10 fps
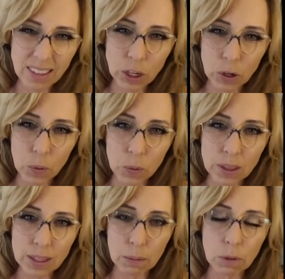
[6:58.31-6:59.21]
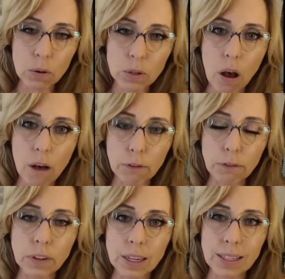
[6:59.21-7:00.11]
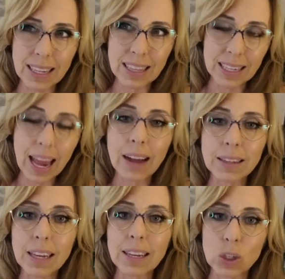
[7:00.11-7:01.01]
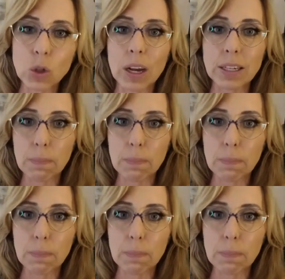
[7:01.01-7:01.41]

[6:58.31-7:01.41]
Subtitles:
some of those awful feelings, this acts like a stress